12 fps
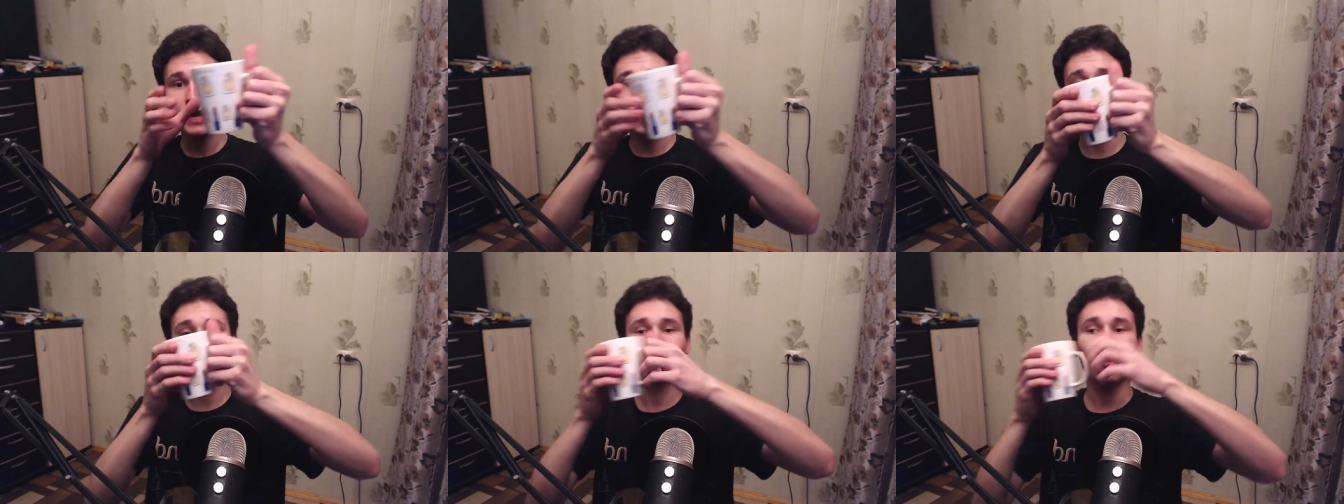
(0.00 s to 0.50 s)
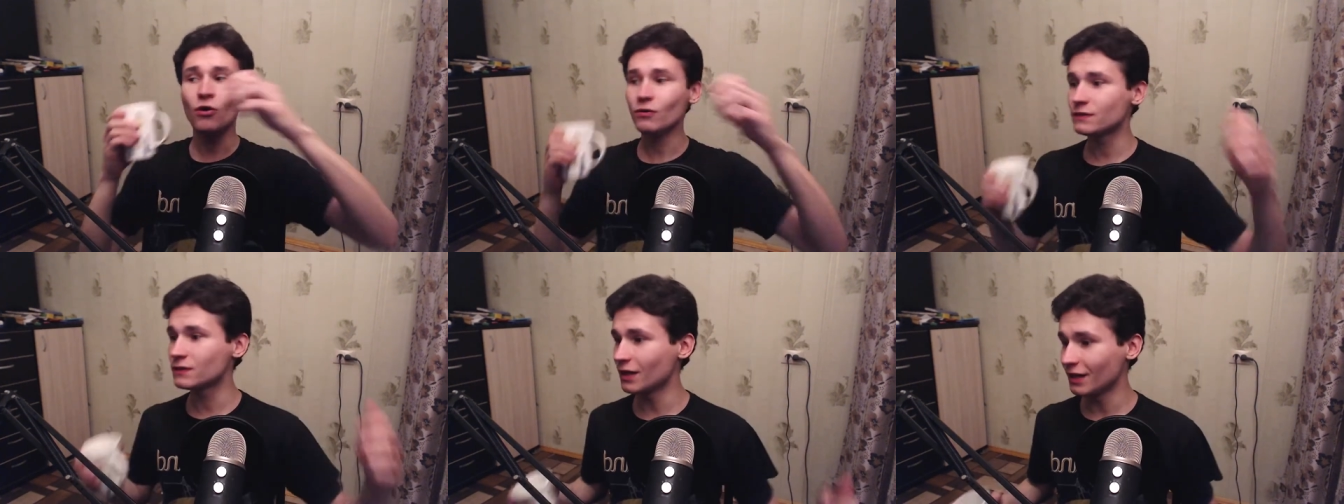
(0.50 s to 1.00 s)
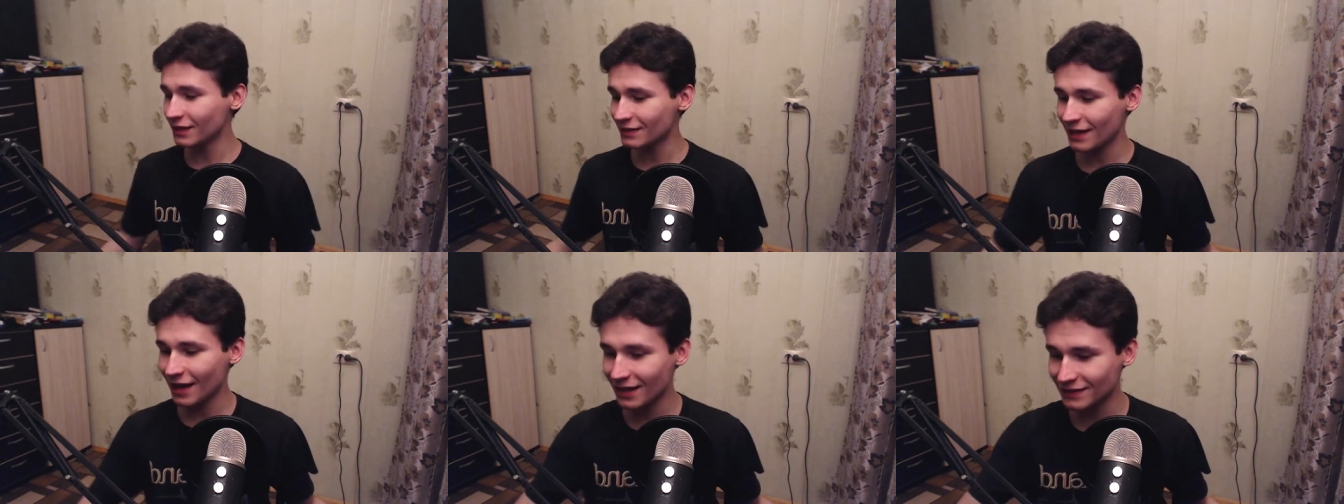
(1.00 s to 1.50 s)
and also it
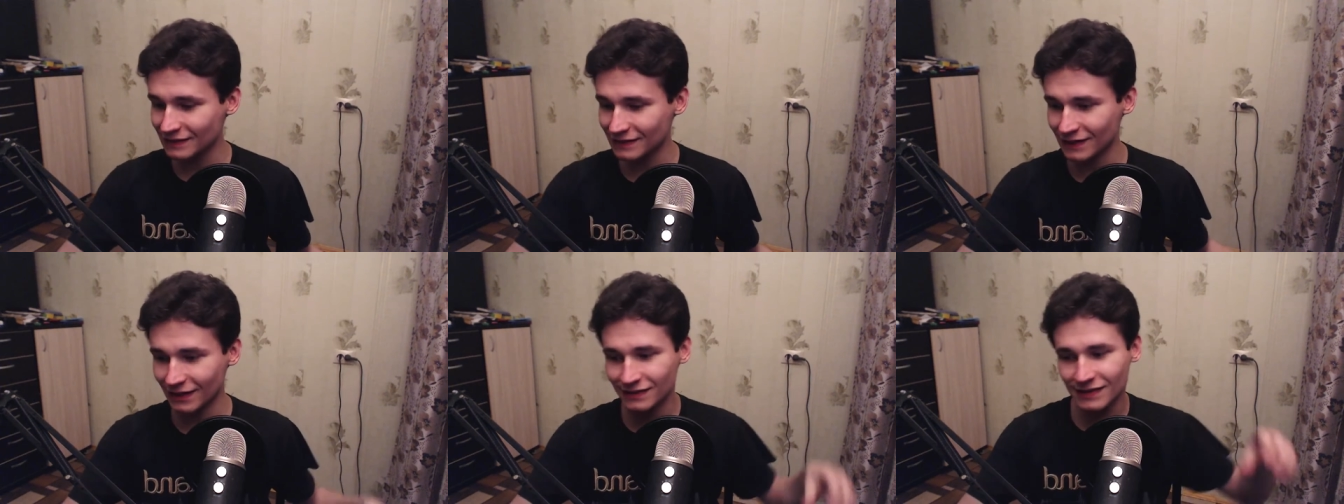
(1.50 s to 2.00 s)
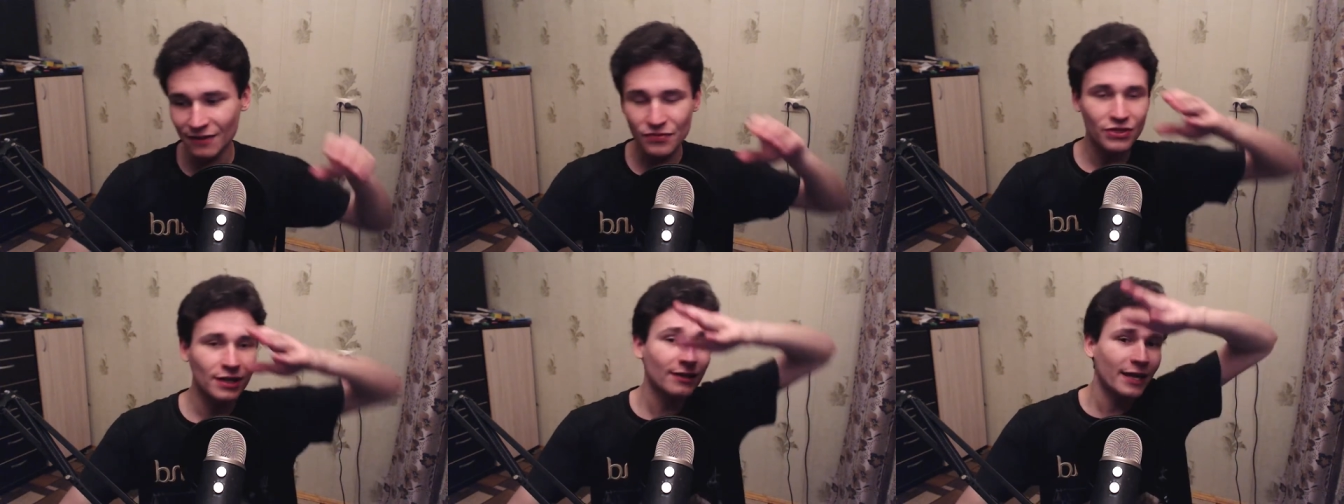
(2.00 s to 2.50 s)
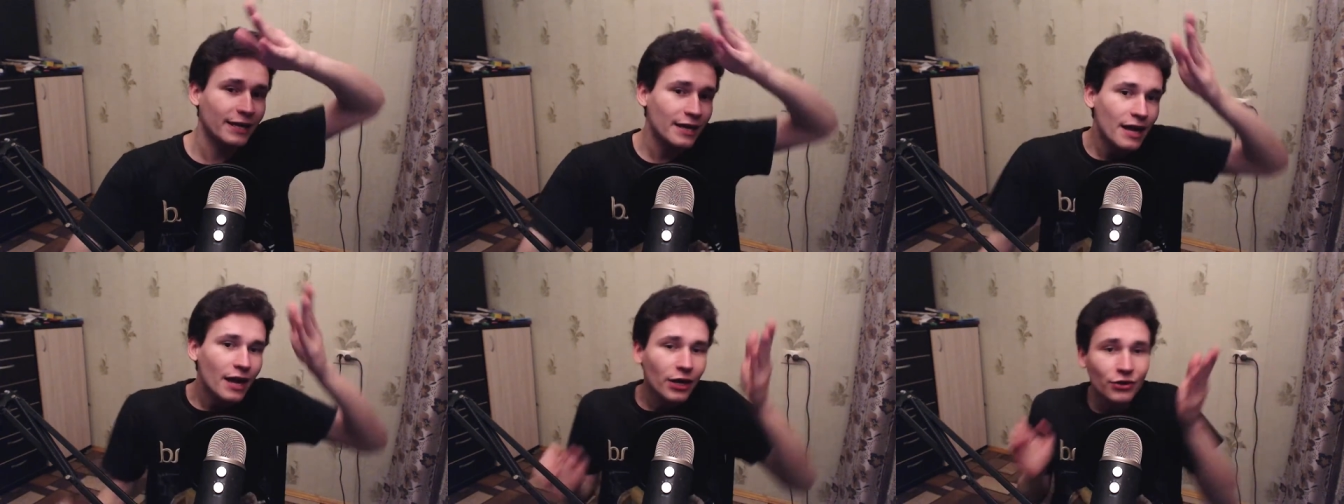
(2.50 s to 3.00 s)
has something like
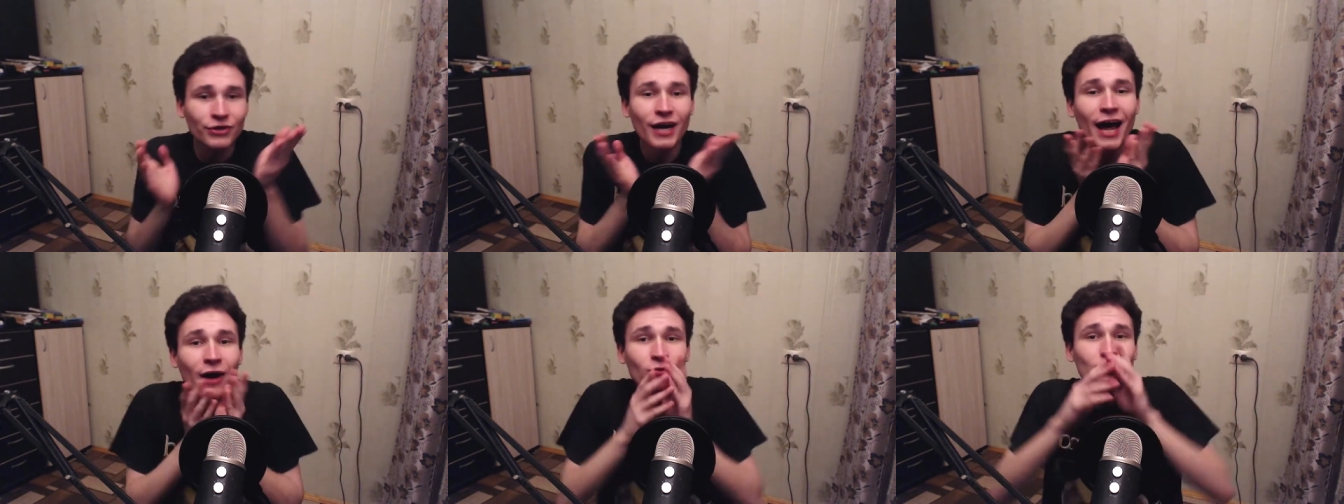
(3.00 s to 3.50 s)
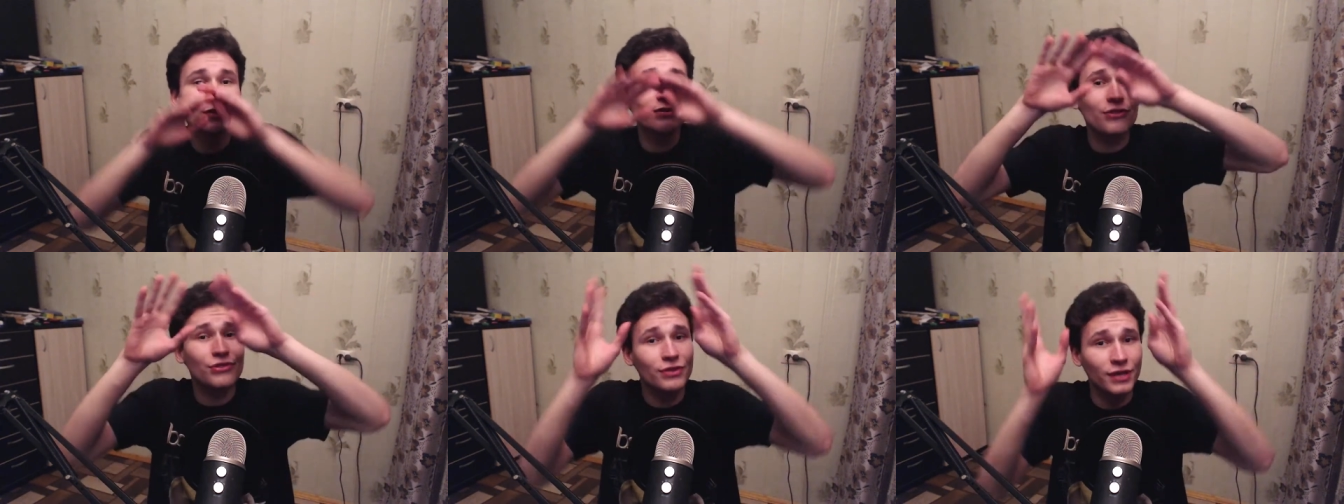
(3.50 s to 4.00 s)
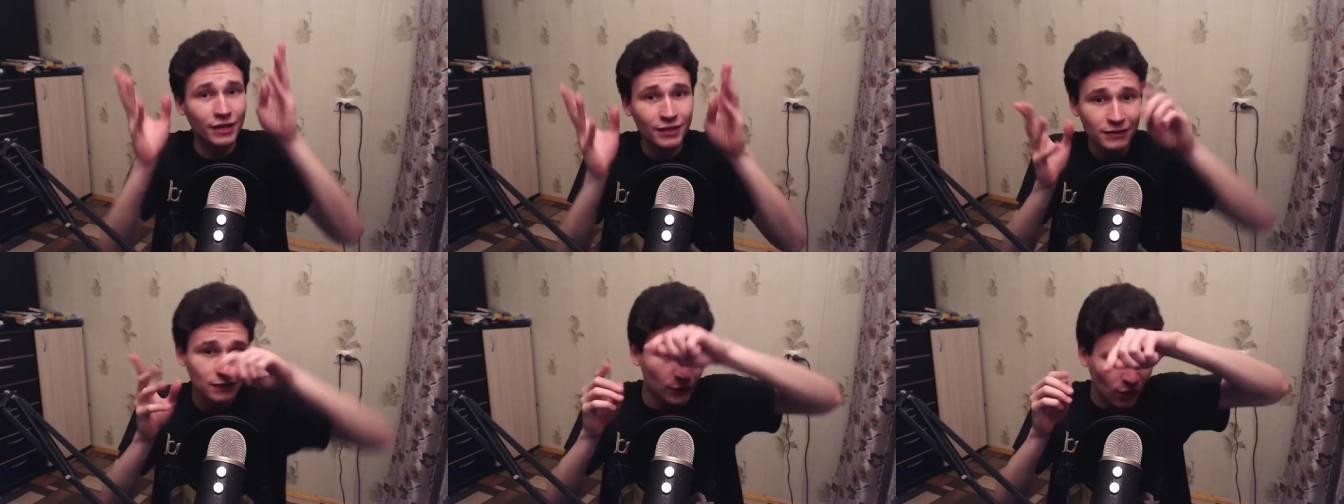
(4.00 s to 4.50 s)
rounded things,